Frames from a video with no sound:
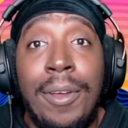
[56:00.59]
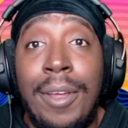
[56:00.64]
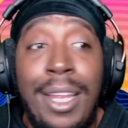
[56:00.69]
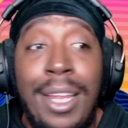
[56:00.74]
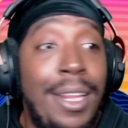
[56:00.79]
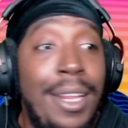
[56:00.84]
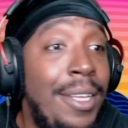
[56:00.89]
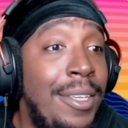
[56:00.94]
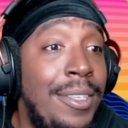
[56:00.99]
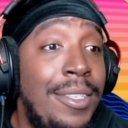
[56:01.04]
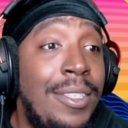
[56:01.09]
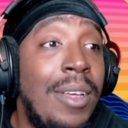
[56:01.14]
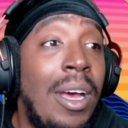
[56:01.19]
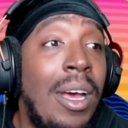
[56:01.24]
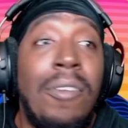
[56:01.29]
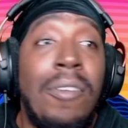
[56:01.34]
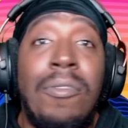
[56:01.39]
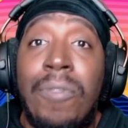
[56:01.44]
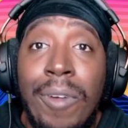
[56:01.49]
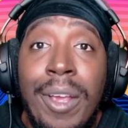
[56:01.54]
It is
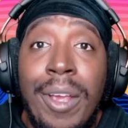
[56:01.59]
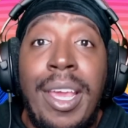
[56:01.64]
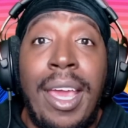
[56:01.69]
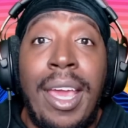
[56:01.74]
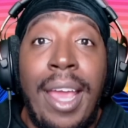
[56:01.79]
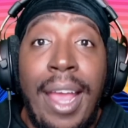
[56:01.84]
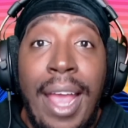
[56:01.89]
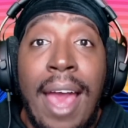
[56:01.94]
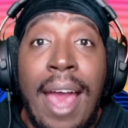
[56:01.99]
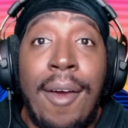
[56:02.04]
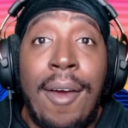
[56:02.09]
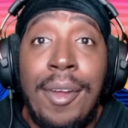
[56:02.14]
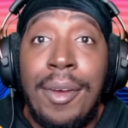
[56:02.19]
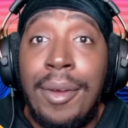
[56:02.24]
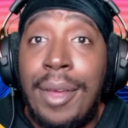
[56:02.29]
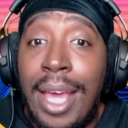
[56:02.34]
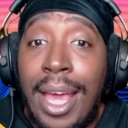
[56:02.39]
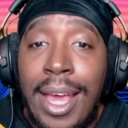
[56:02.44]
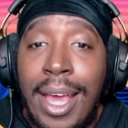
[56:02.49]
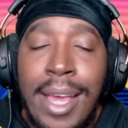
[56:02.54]
freaking out,
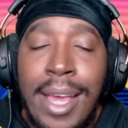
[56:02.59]
okay?